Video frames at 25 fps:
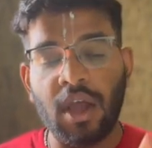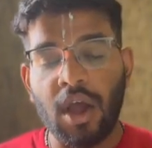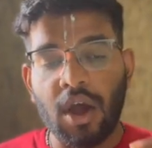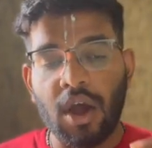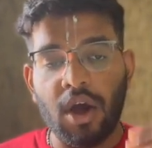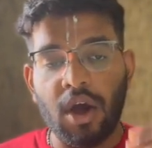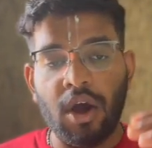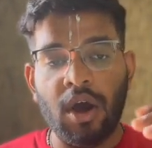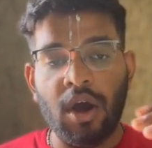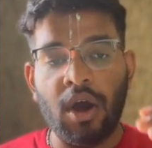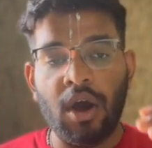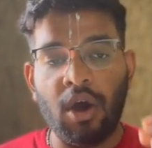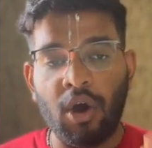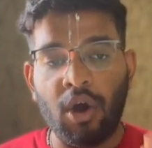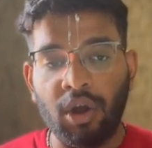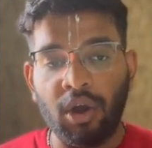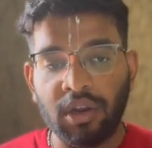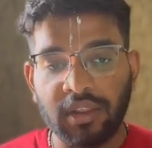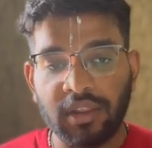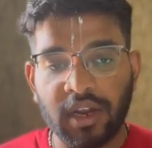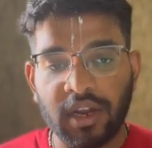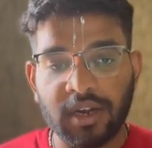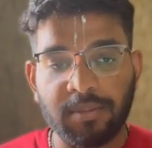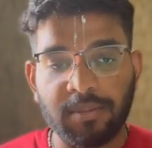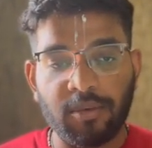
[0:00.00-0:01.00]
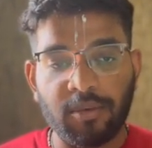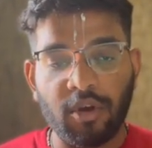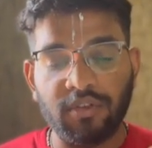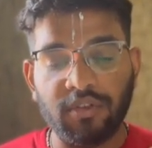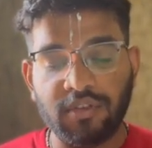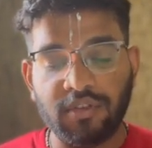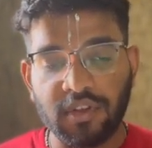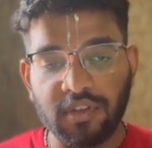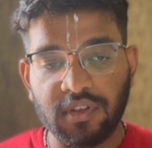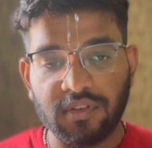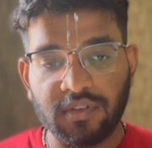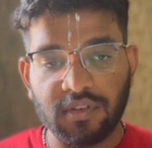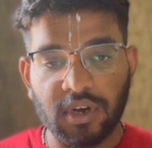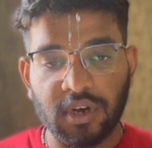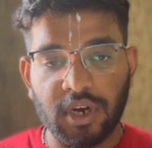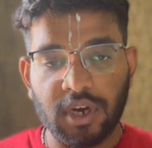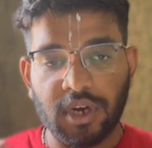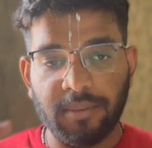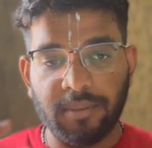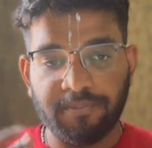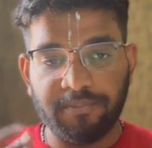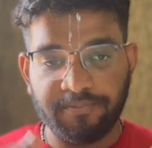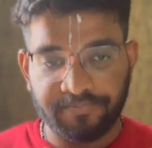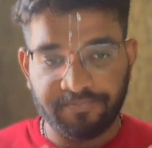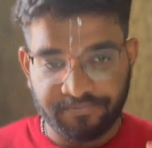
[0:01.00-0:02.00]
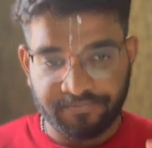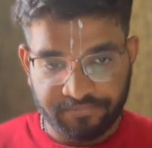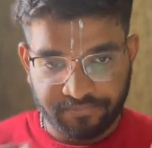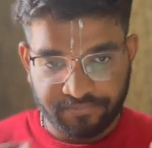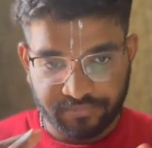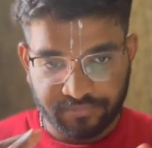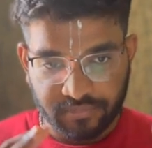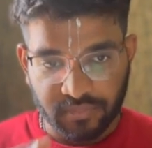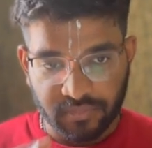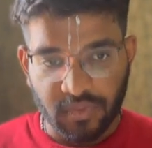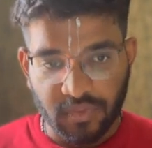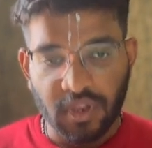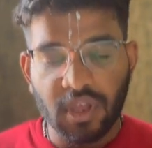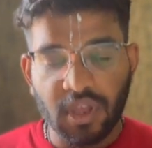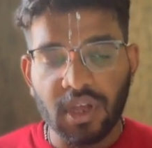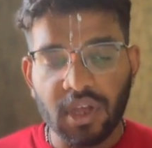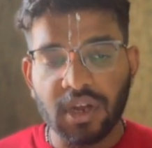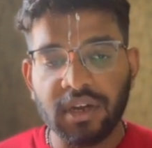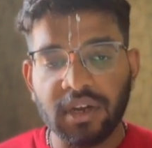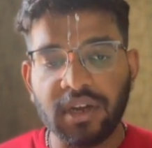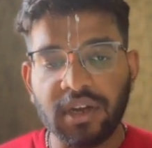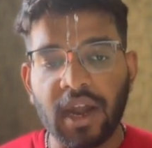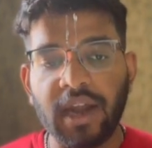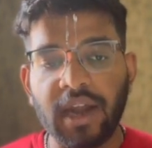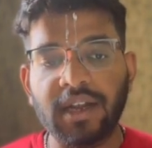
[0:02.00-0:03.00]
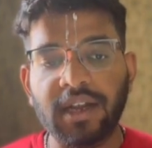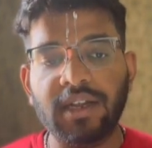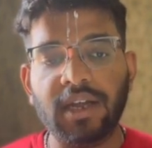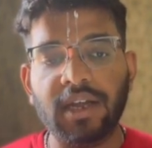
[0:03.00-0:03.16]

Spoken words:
all that process that